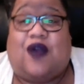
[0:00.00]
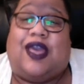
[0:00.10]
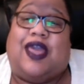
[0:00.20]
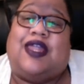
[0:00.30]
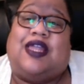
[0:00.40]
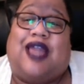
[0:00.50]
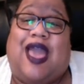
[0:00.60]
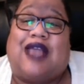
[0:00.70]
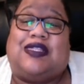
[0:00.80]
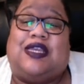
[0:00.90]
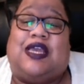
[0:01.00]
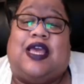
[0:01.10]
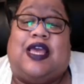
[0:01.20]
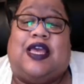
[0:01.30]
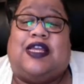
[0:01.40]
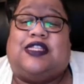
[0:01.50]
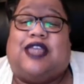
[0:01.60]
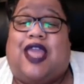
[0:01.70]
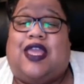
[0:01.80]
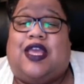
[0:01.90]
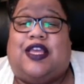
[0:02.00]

Okay, and then lastly, Tania